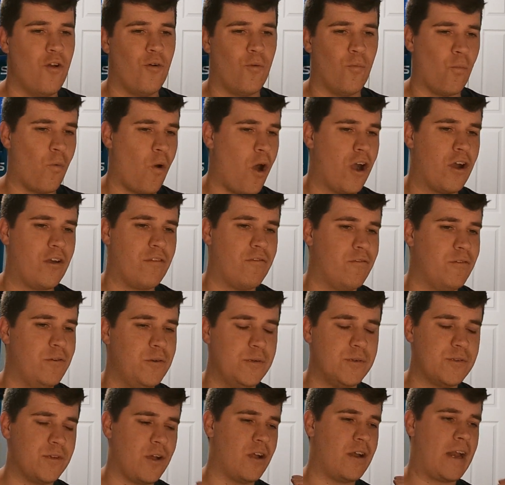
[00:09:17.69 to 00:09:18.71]

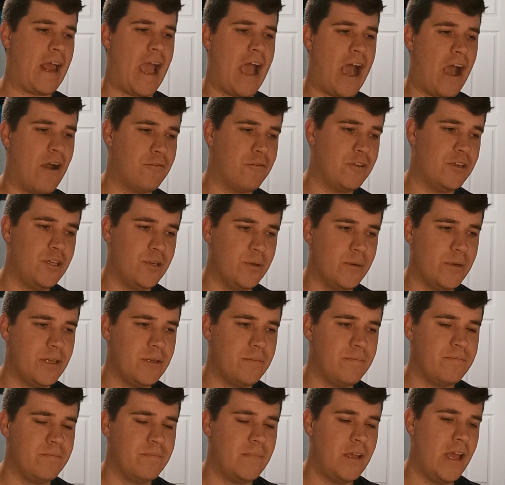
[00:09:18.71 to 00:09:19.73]
walkthroughs on how to do it,
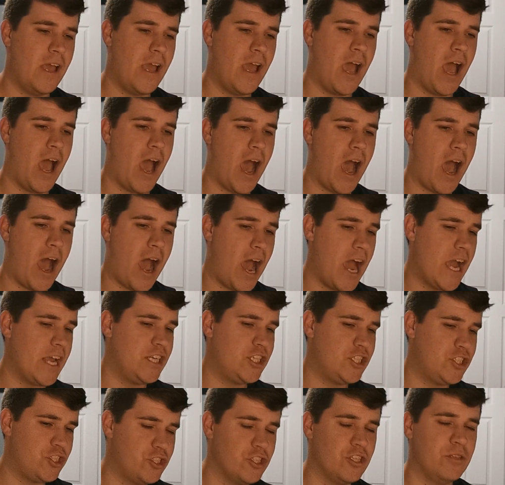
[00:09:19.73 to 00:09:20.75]
I
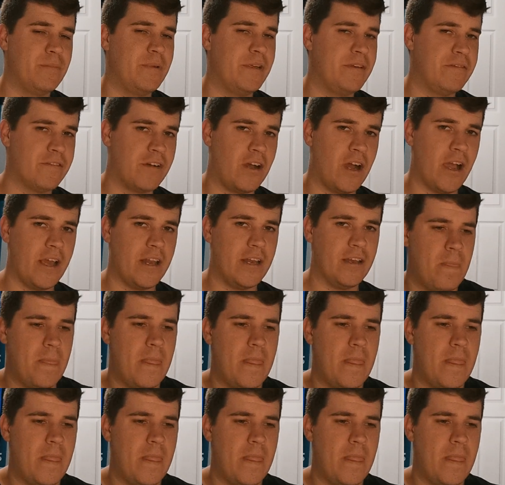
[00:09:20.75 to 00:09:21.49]
should be fine.